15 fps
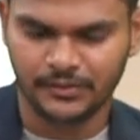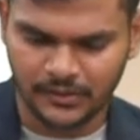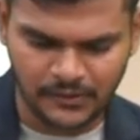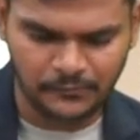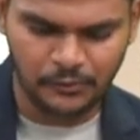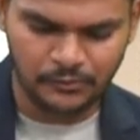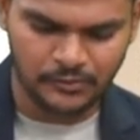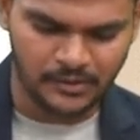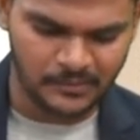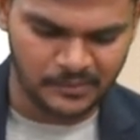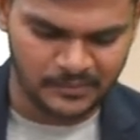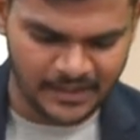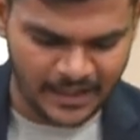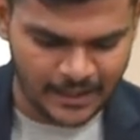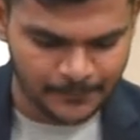Okay, folks,
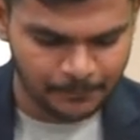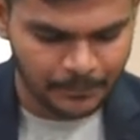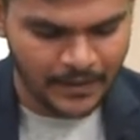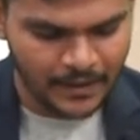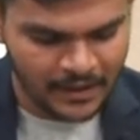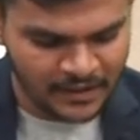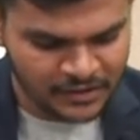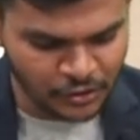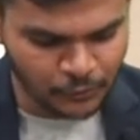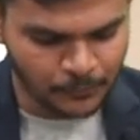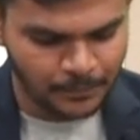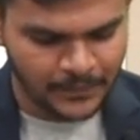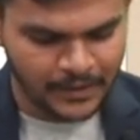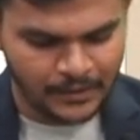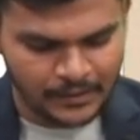remember that.
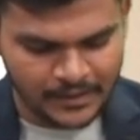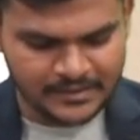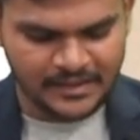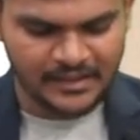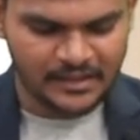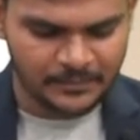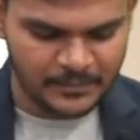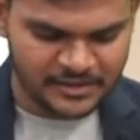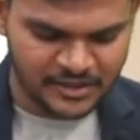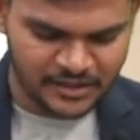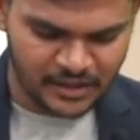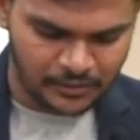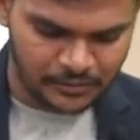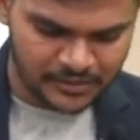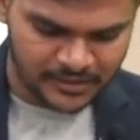So let's take the machine hours